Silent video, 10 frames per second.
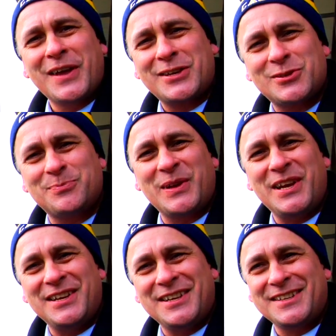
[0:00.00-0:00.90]

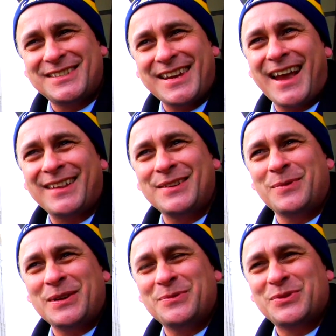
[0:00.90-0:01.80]
explaining exactly
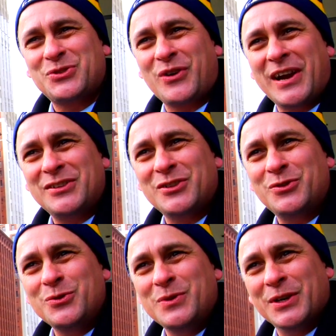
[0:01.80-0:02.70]
what he was trying to
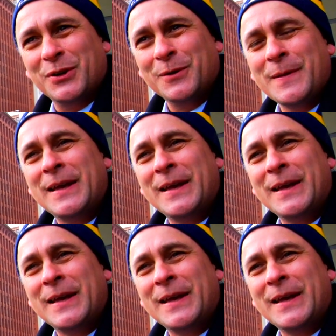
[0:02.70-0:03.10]
do here.